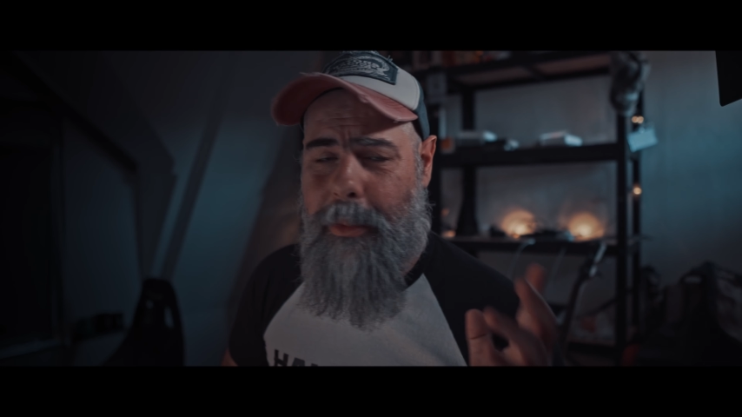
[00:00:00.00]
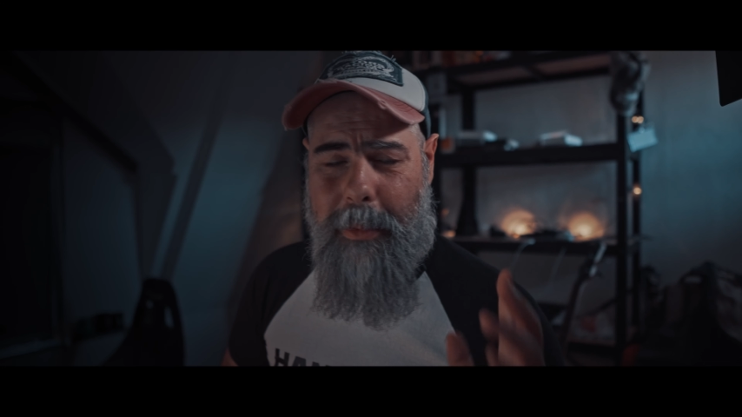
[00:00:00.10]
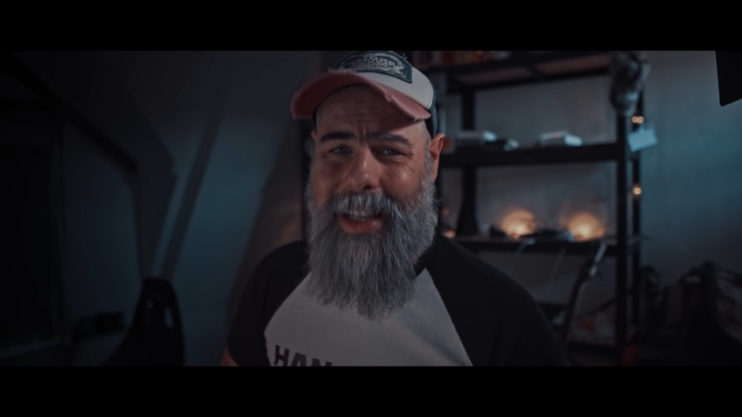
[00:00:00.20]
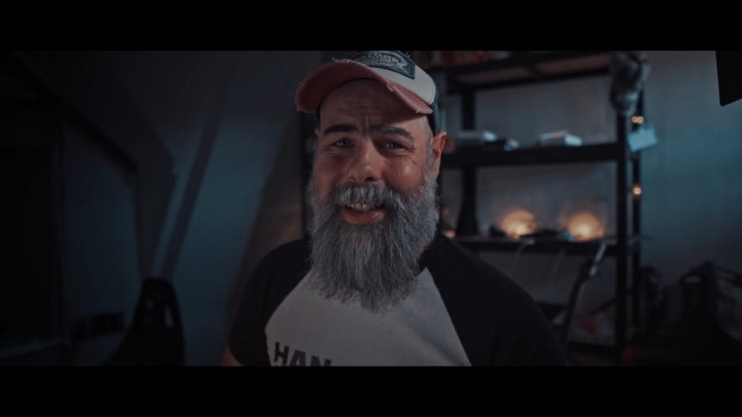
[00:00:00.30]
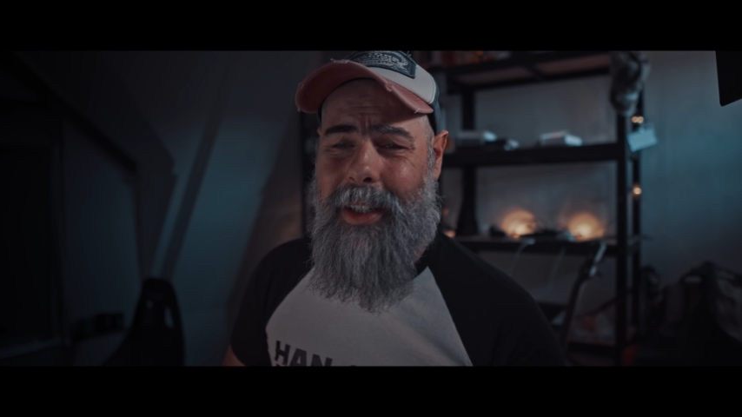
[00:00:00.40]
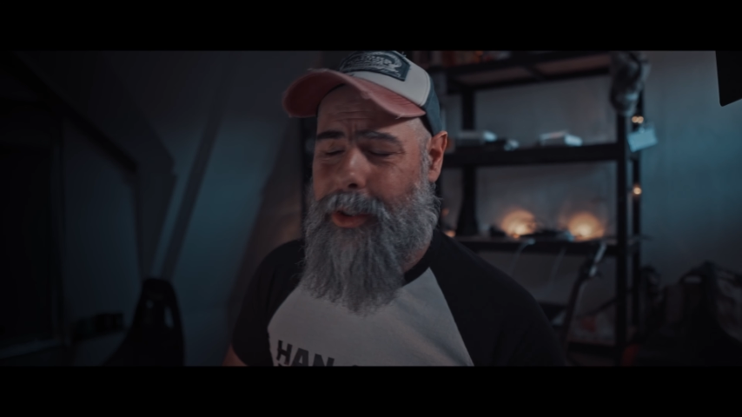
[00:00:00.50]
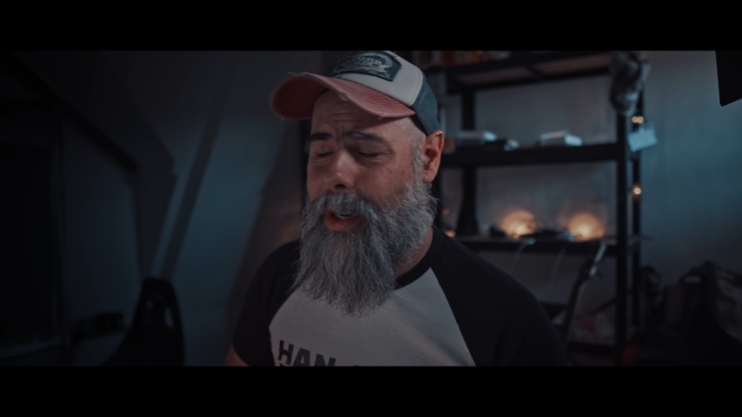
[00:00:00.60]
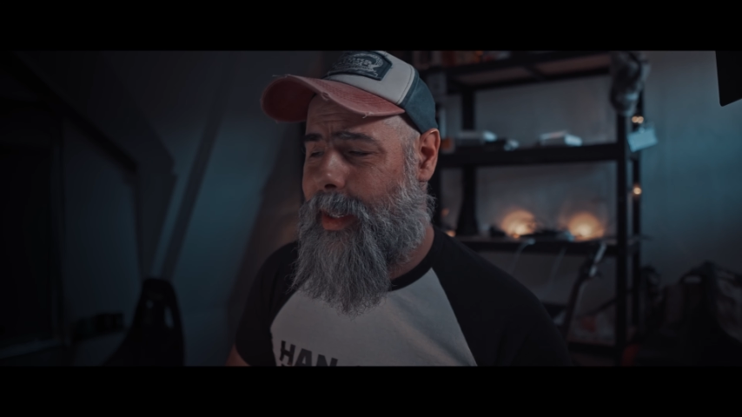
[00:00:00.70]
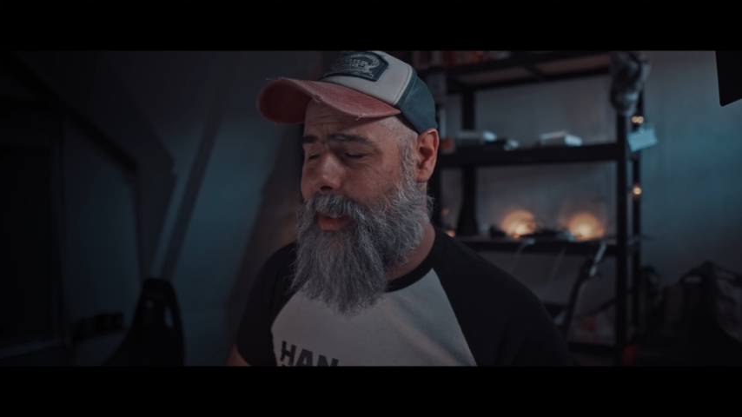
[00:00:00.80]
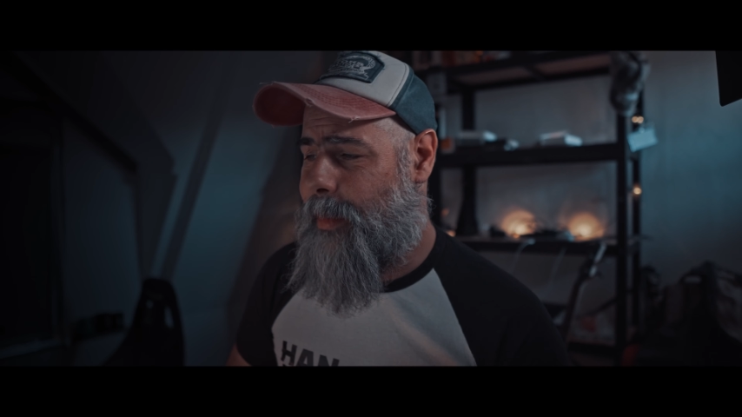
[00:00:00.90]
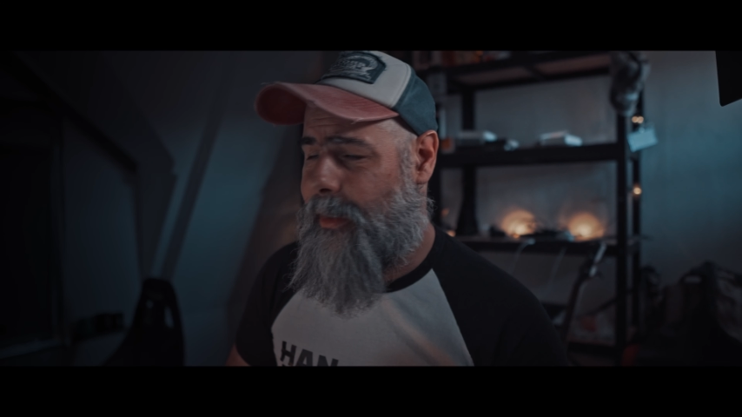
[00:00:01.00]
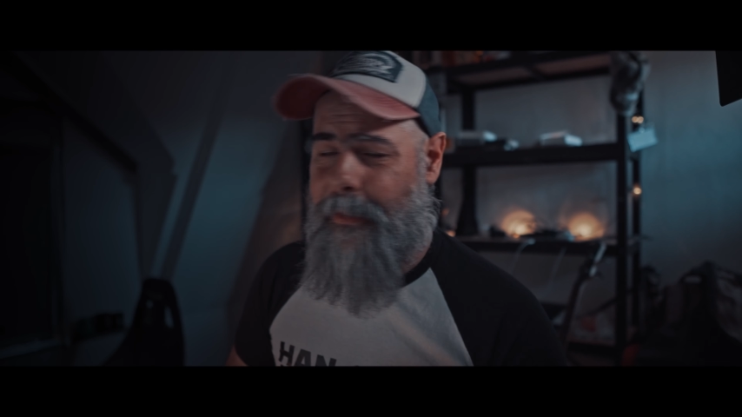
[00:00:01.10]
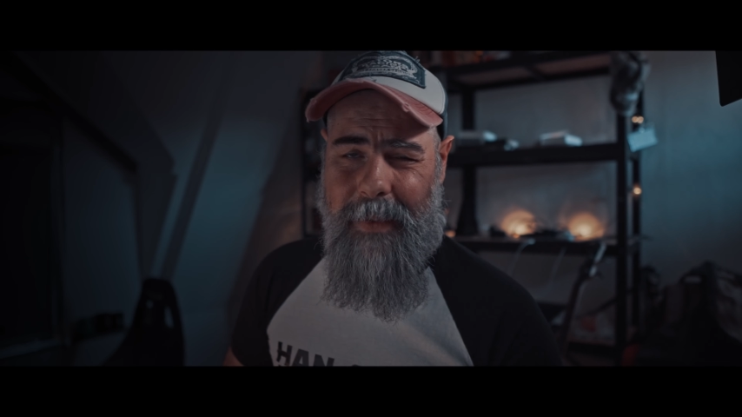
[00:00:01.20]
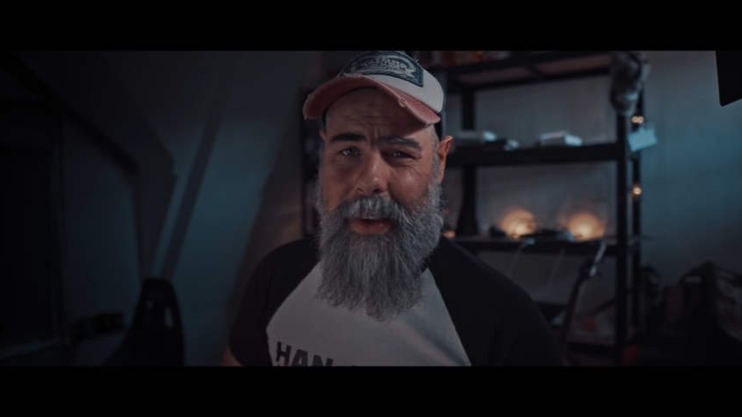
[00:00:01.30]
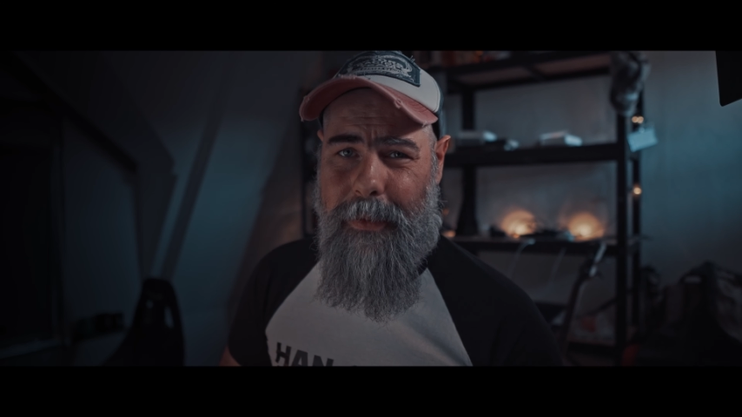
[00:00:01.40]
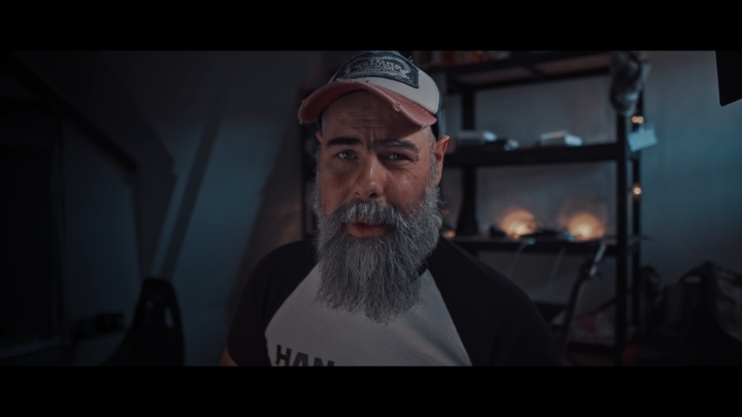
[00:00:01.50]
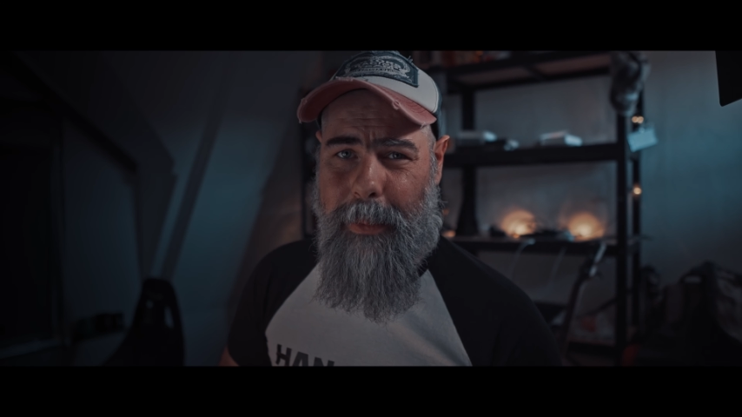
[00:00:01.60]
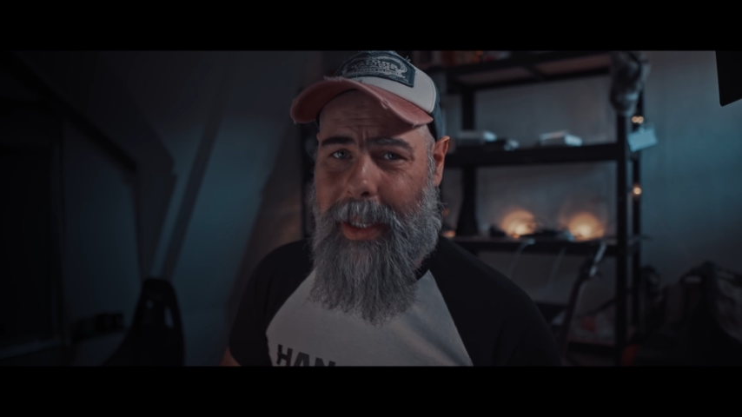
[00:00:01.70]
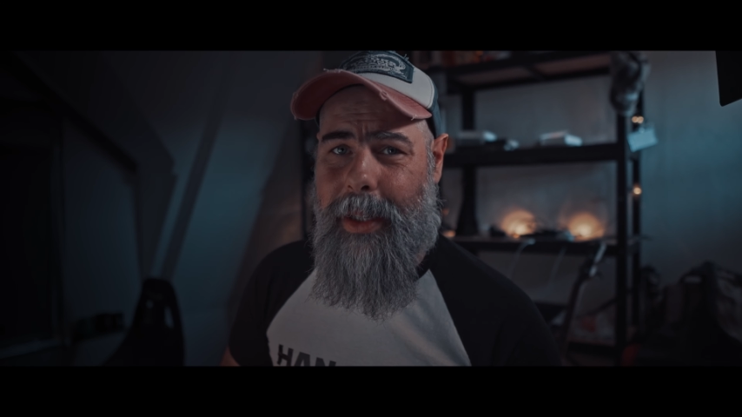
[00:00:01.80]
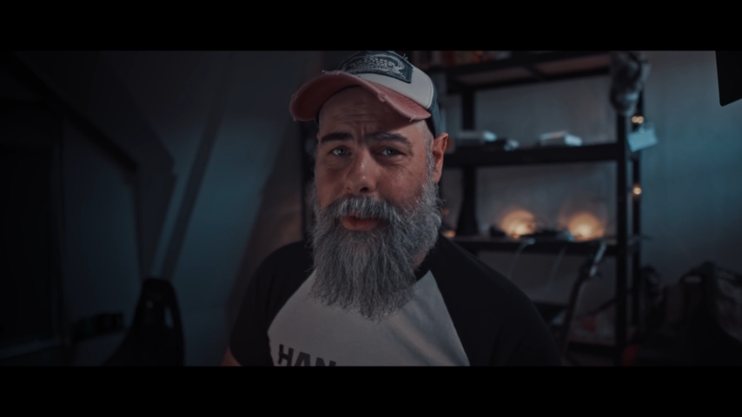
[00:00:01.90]
amazing track. It's my favorite
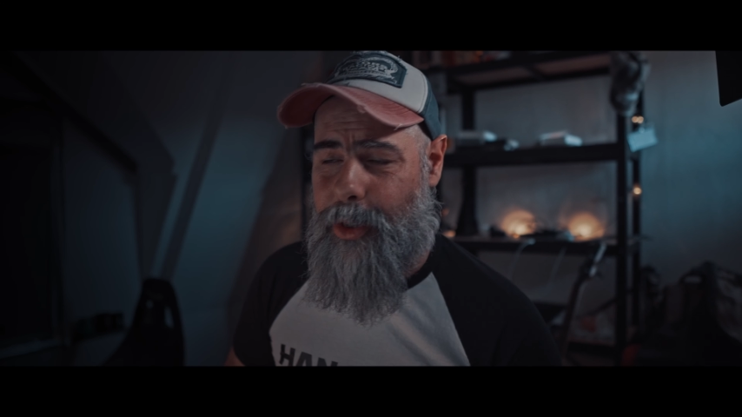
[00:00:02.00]
place to